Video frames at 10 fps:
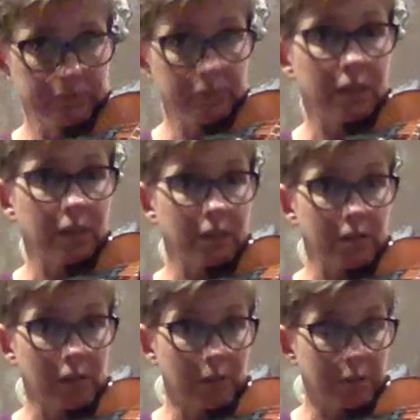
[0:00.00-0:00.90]
That is
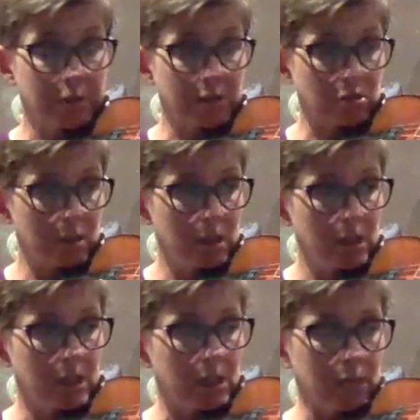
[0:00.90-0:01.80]
2nd position.
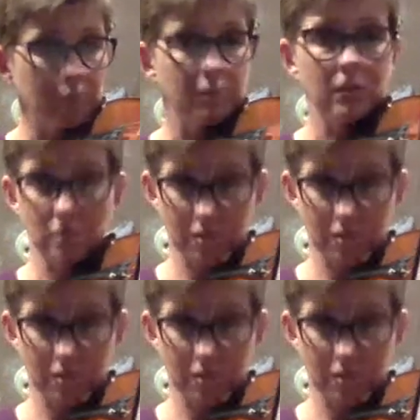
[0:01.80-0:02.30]
So just